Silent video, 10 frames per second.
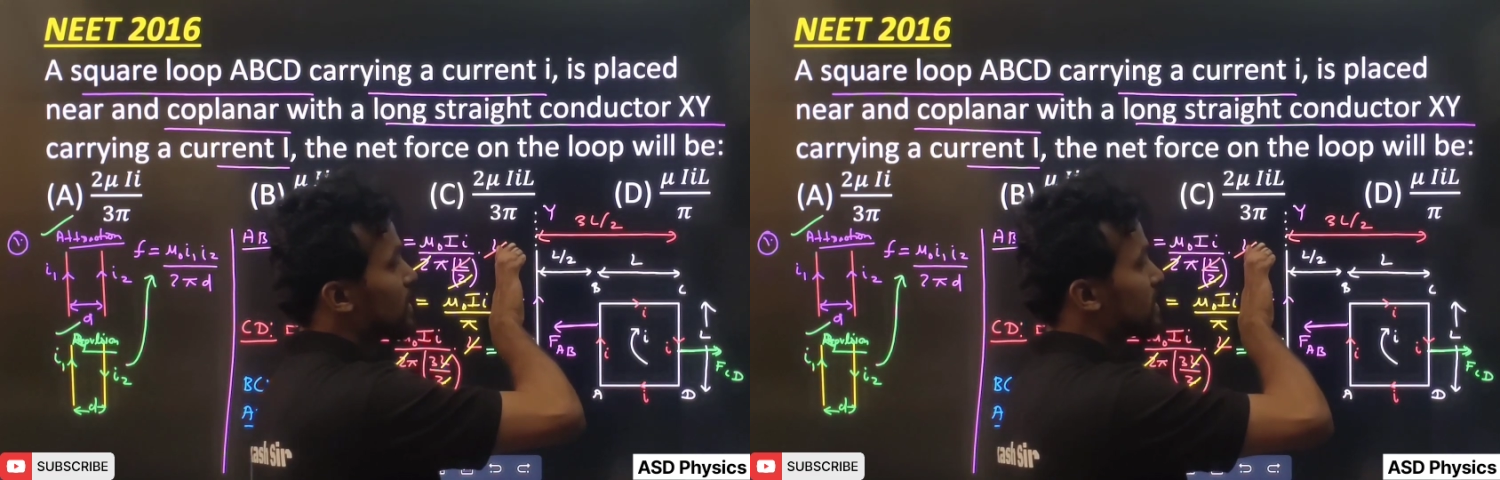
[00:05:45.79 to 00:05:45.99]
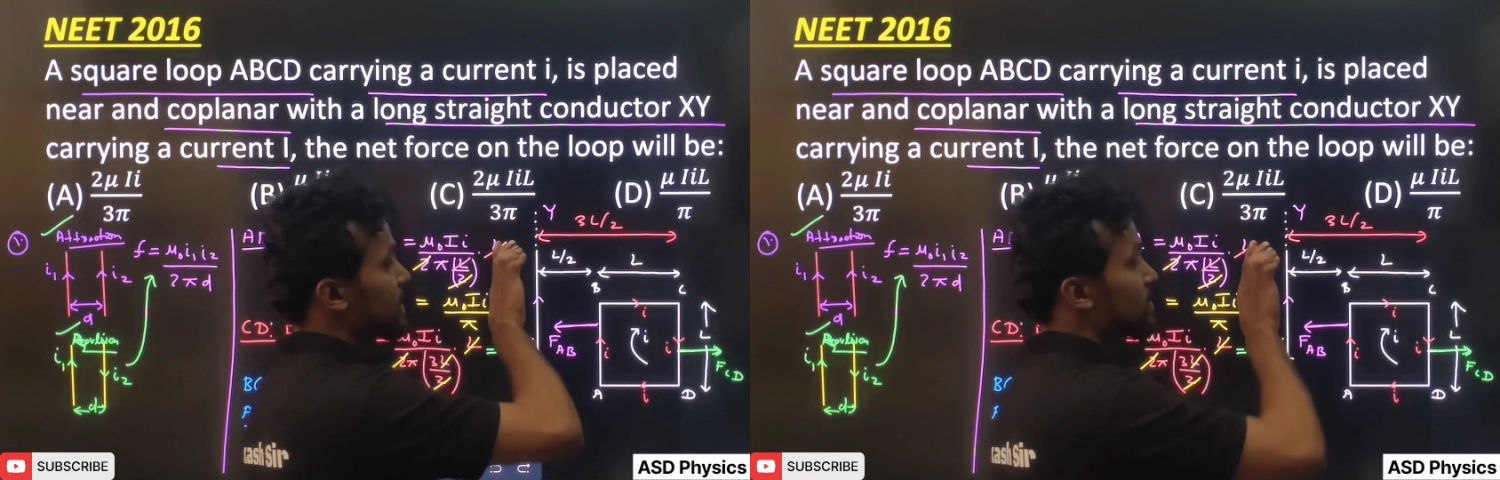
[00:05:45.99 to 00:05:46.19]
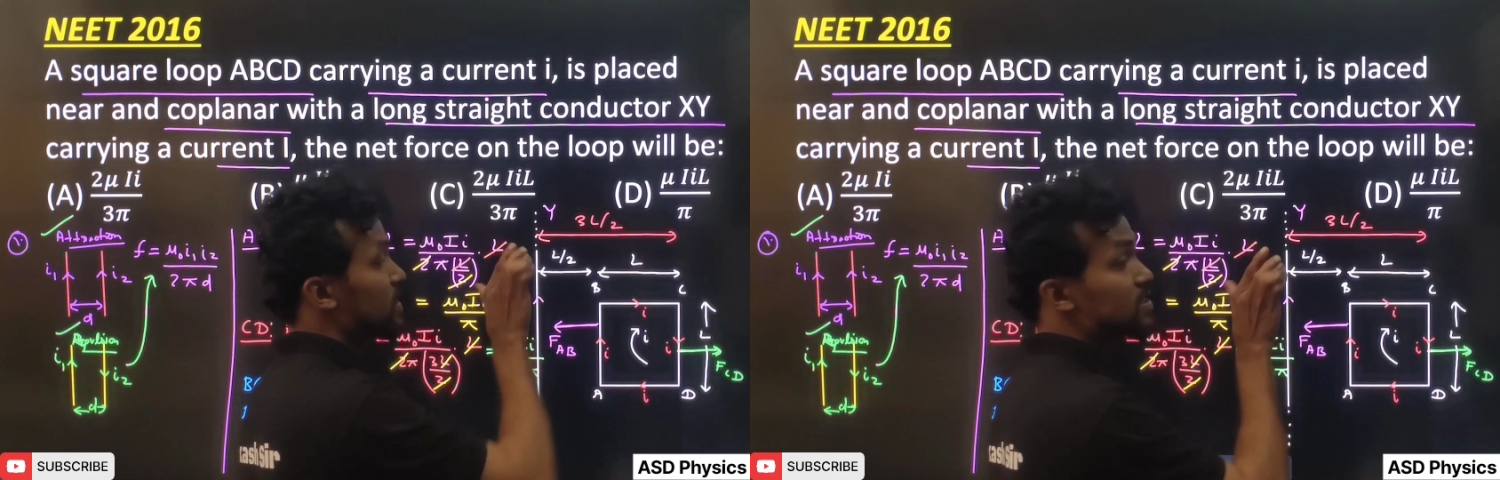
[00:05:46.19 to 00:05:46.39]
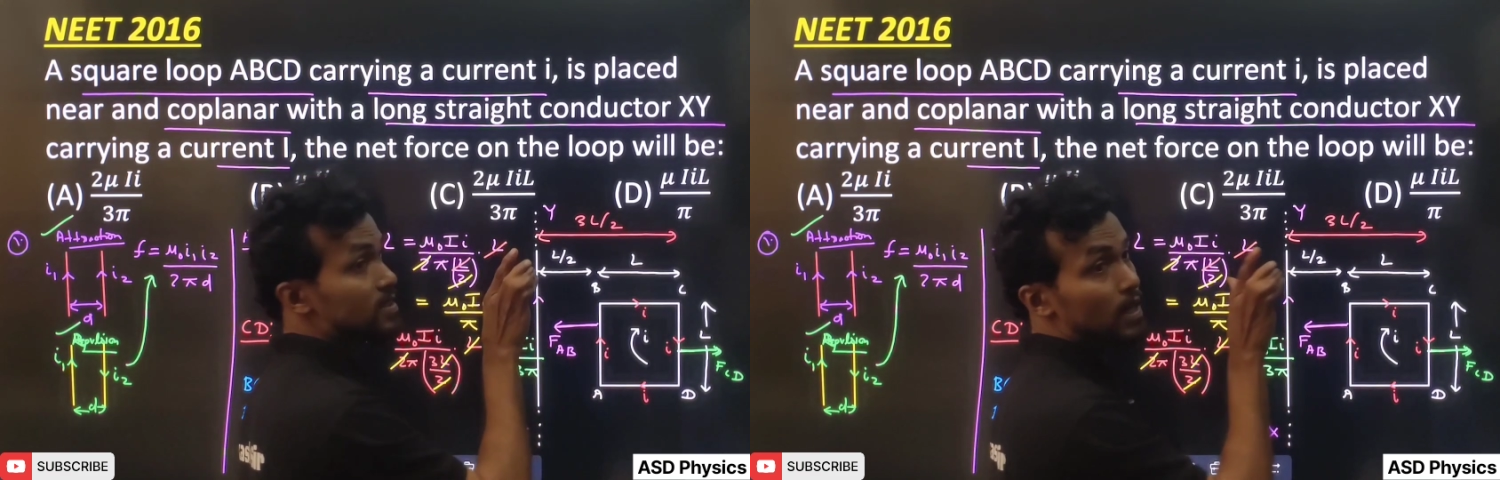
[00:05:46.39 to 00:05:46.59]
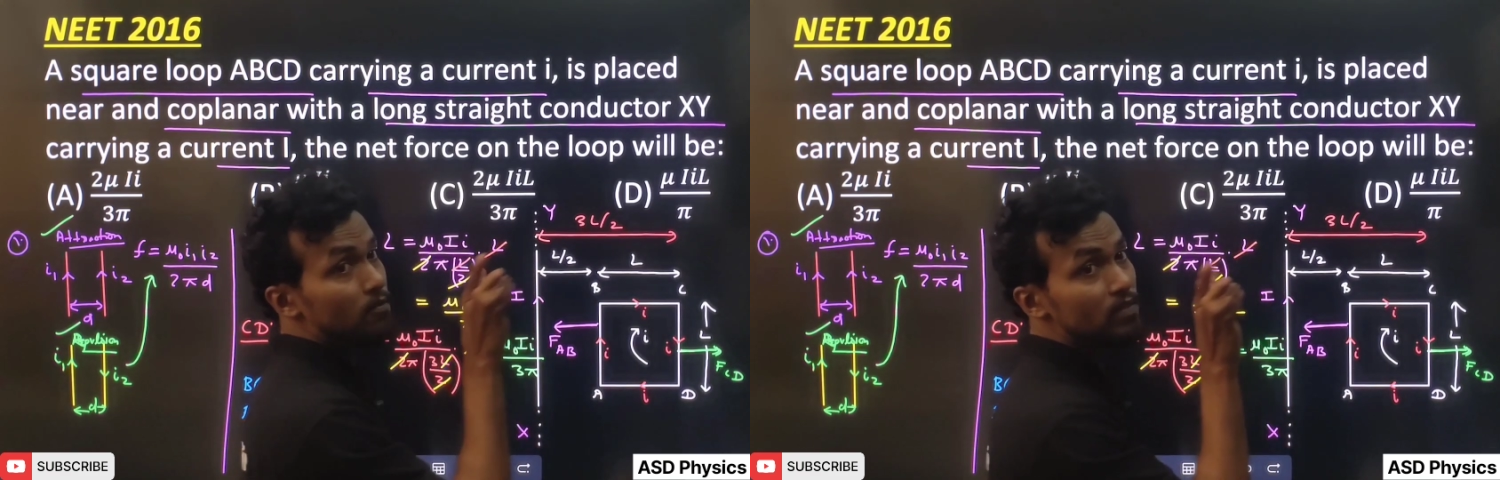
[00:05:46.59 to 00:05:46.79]
then this
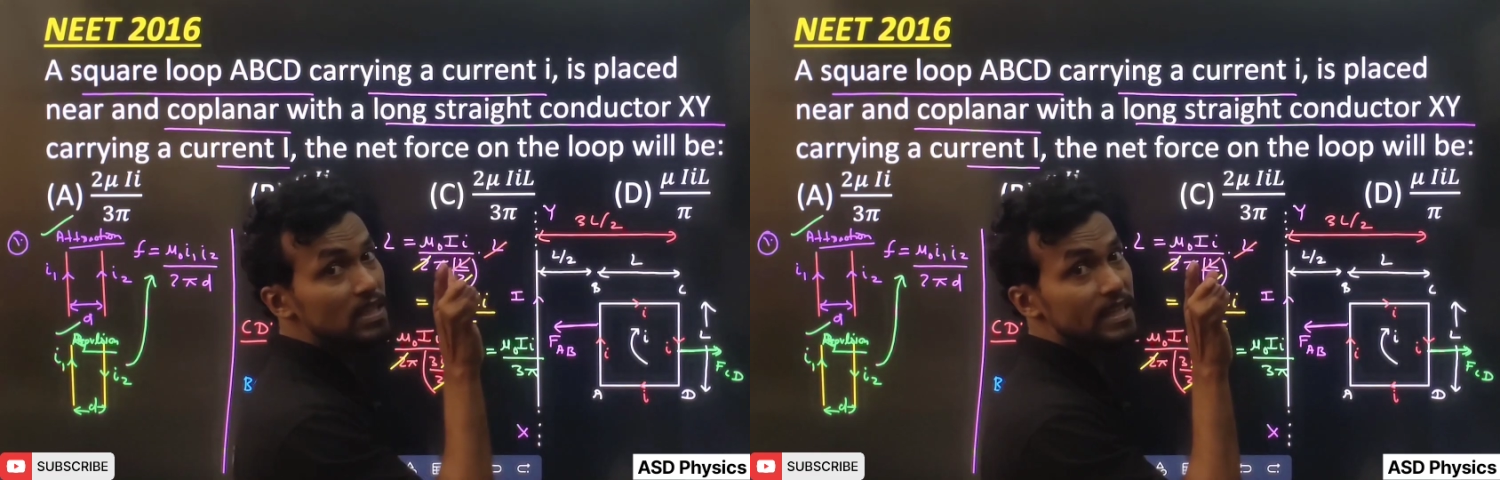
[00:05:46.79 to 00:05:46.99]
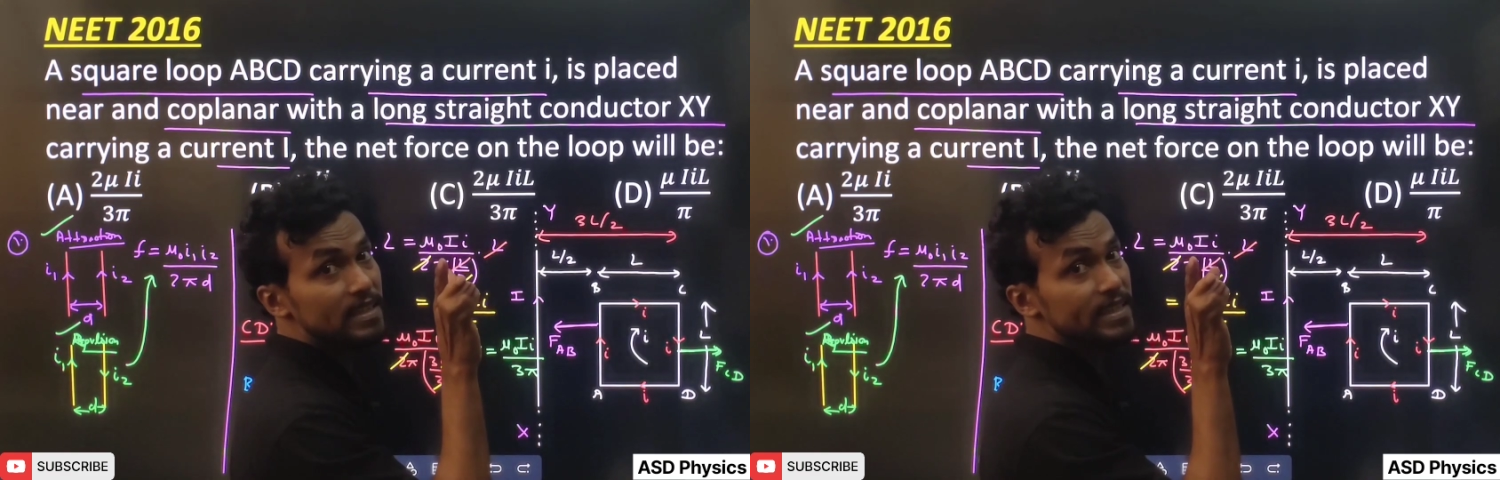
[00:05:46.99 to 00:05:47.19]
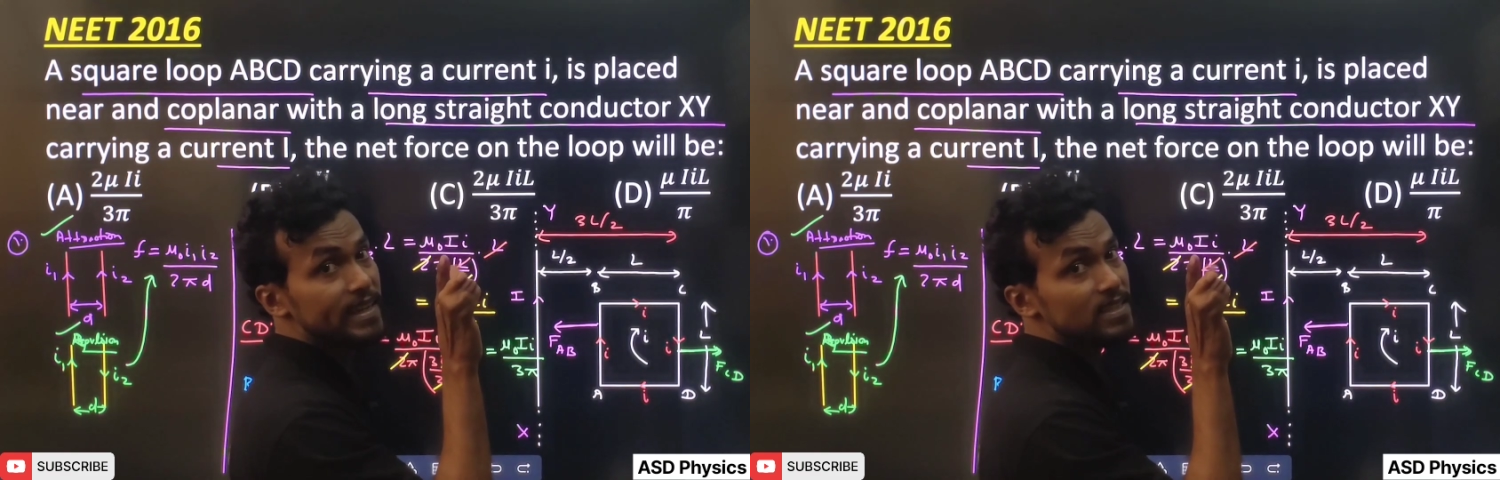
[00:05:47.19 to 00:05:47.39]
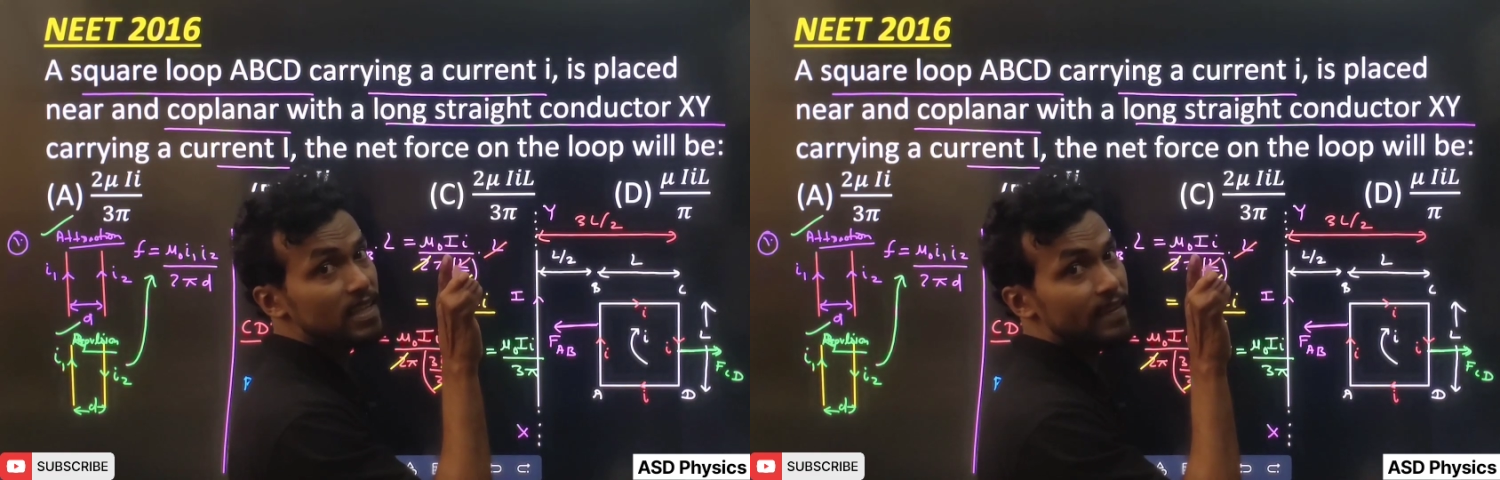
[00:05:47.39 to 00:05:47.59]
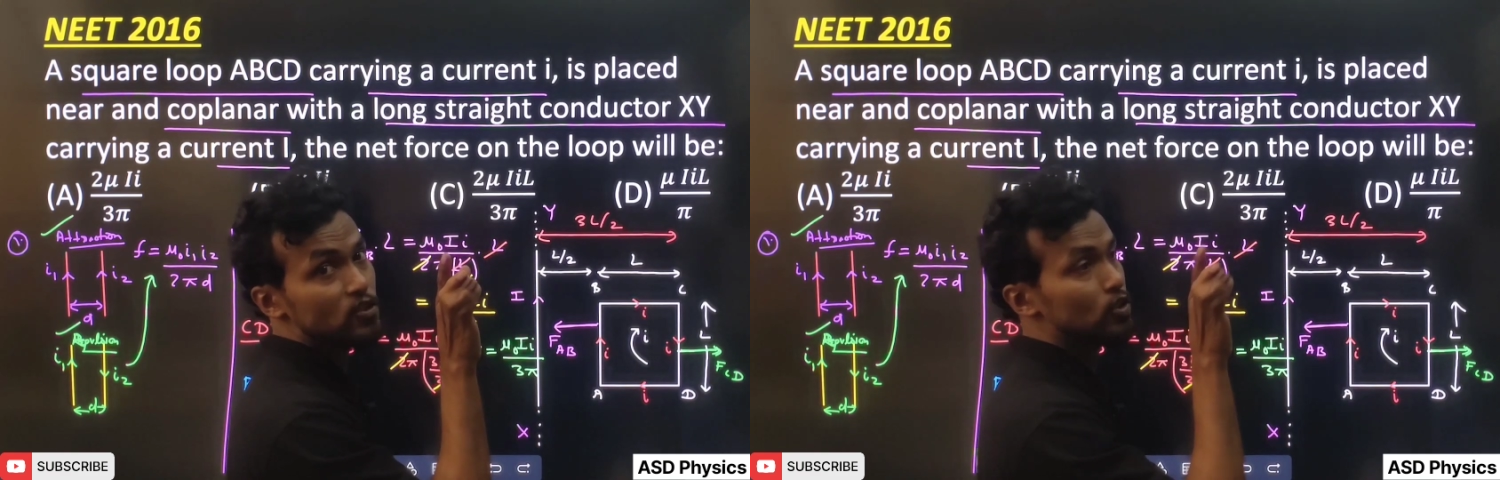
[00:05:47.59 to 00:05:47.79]
thumb will indicate
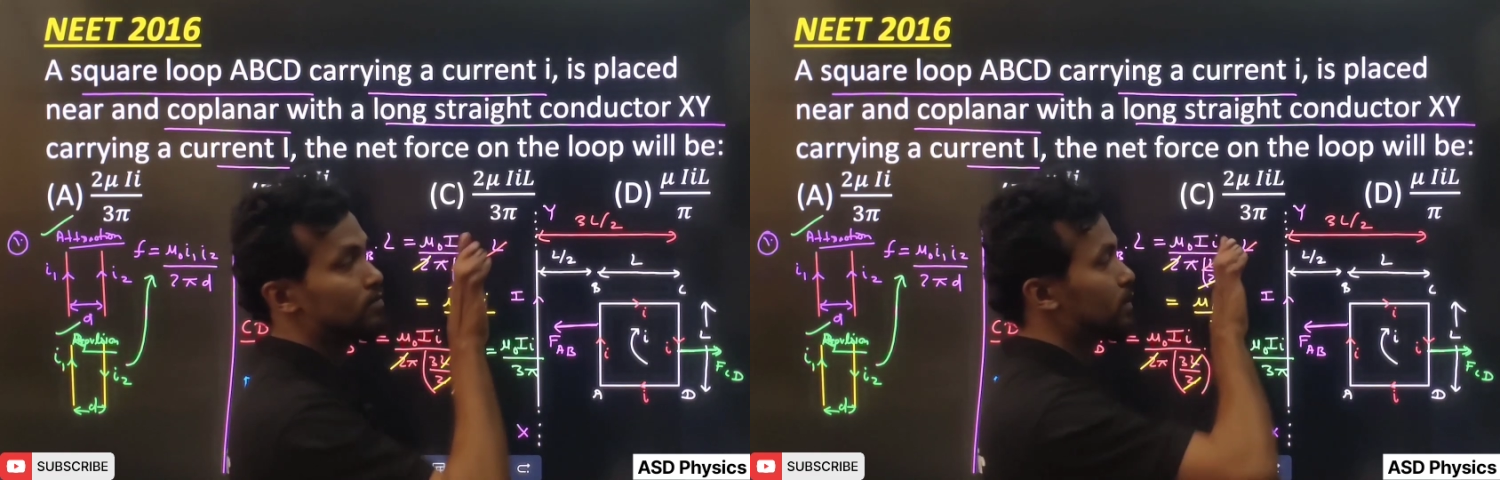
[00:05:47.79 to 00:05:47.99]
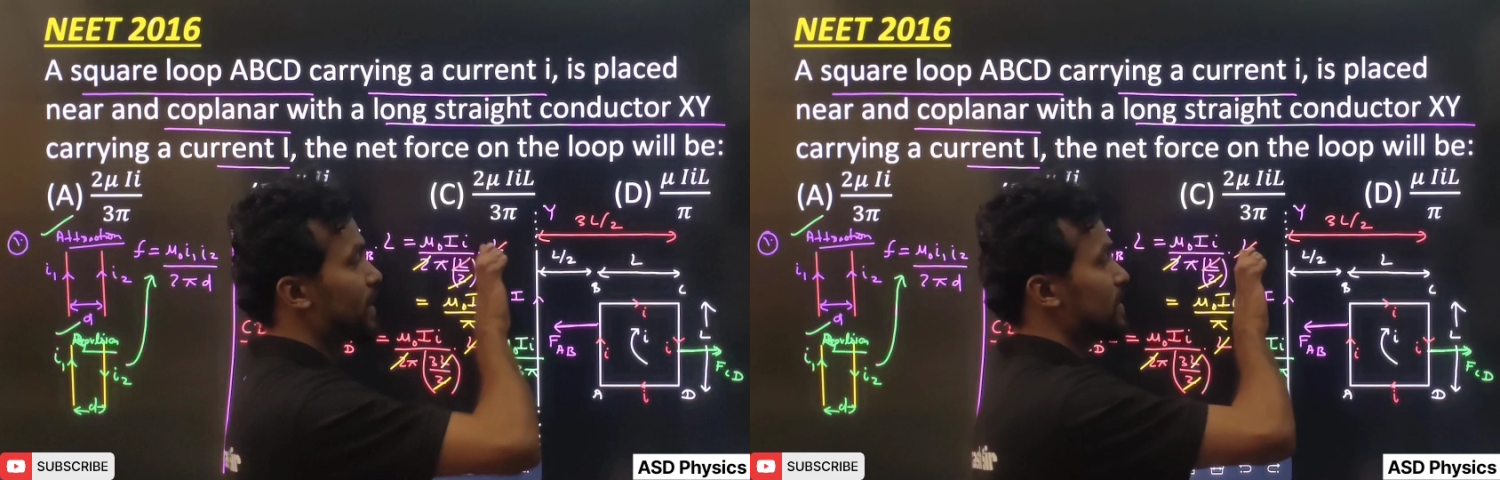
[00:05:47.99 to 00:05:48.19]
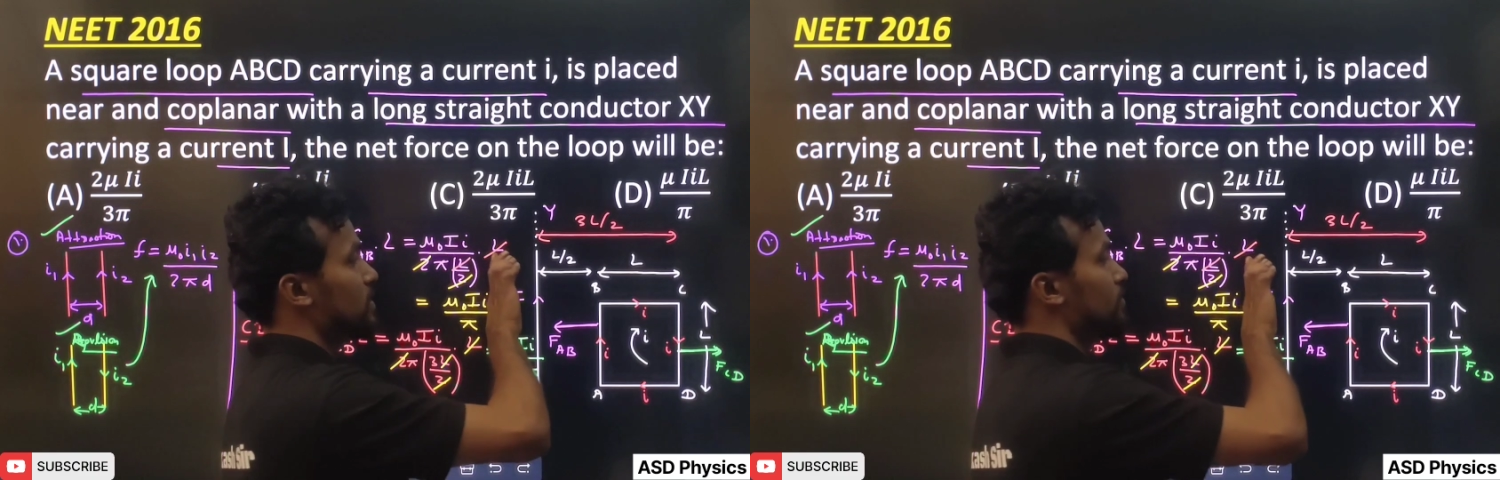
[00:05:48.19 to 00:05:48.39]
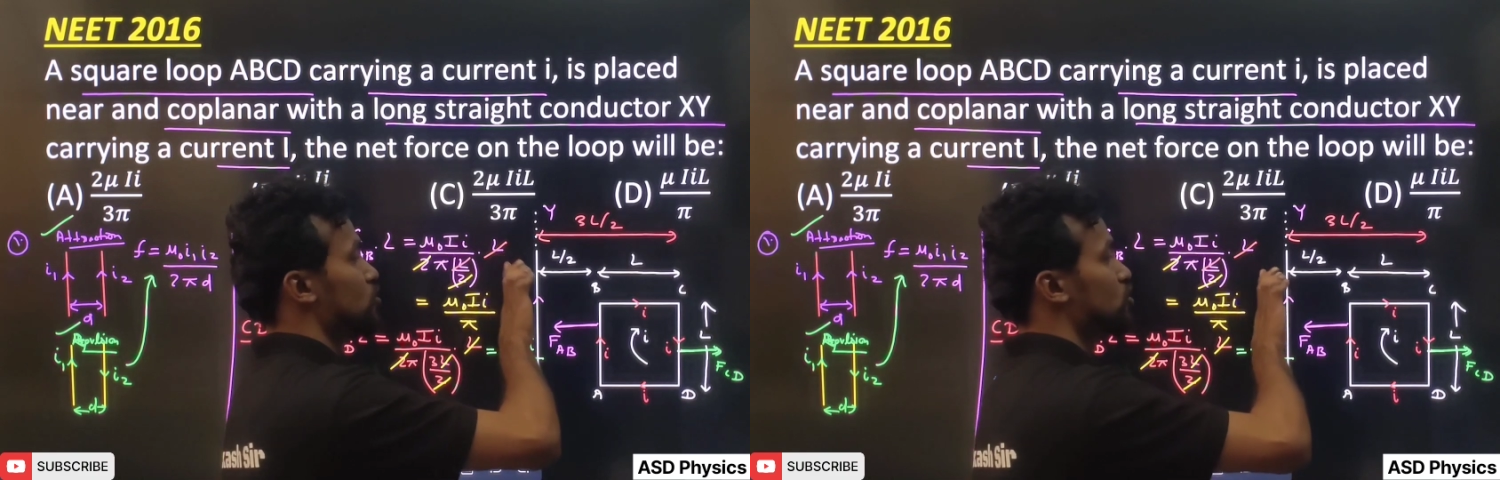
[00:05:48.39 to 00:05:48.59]
the direction of the magnetic field.